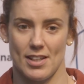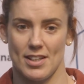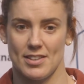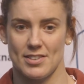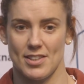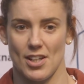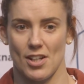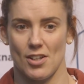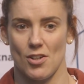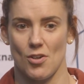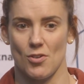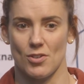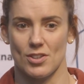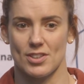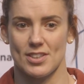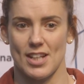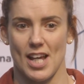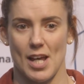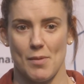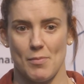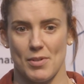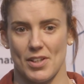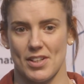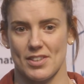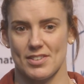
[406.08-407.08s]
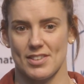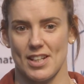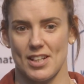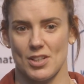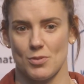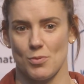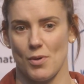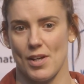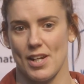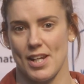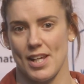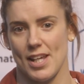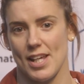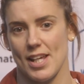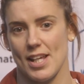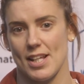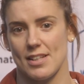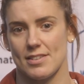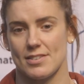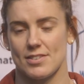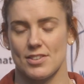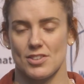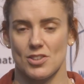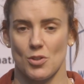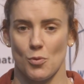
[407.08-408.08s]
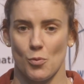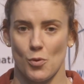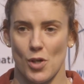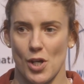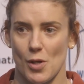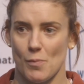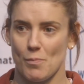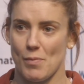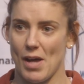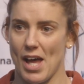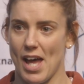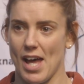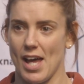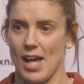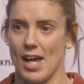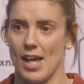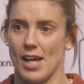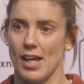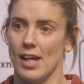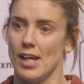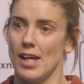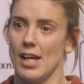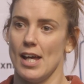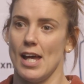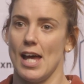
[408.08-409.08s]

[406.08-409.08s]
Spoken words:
is it alongside because that's when it is? Does it work better?